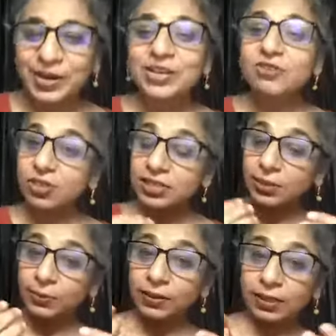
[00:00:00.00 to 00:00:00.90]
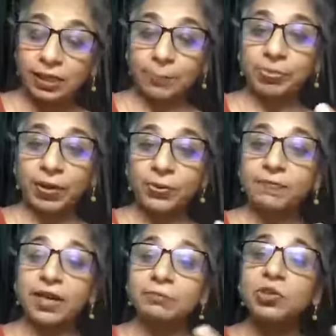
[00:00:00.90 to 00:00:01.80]
So we've
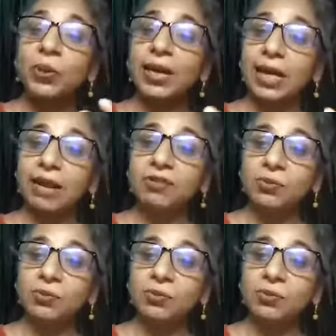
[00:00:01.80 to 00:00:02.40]
come to a level